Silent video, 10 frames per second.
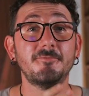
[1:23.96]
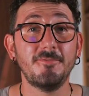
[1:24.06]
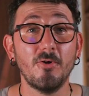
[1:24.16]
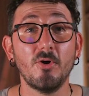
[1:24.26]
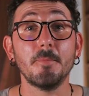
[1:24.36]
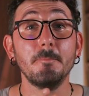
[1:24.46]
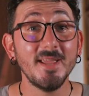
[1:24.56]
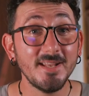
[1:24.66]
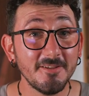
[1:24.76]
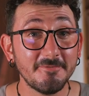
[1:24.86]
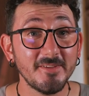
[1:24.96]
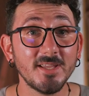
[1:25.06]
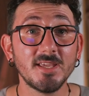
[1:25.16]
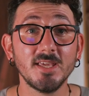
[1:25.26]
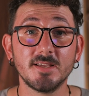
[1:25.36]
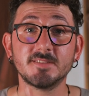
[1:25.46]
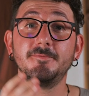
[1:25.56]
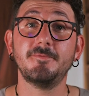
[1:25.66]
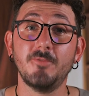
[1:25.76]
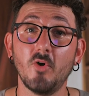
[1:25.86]
for many fin kicks
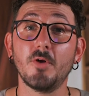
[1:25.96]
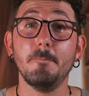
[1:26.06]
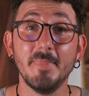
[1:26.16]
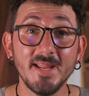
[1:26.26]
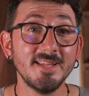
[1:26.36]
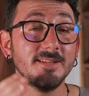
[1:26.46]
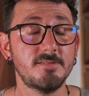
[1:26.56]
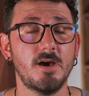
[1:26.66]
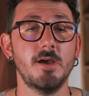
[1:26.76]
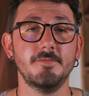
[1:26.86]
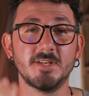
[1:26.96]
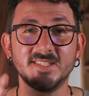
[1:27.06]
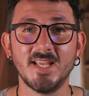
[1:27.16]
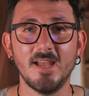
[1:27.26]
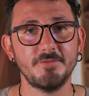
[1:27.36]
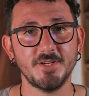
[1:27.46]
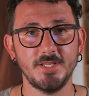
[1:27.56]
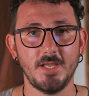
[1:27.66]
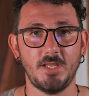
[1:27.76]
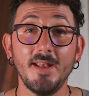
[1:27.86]
for many divers every
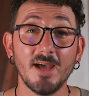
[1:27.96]
day.